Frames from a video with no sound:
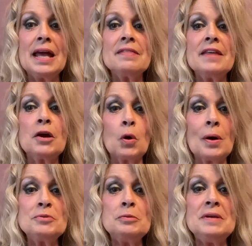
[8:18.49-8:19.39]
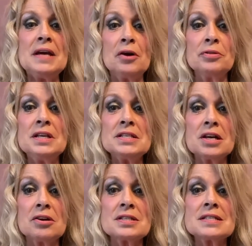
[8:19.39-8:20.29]
They grow up to be healthy
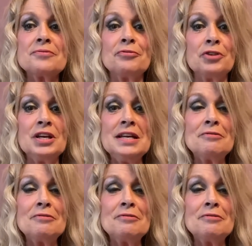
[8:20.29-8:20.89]
adults free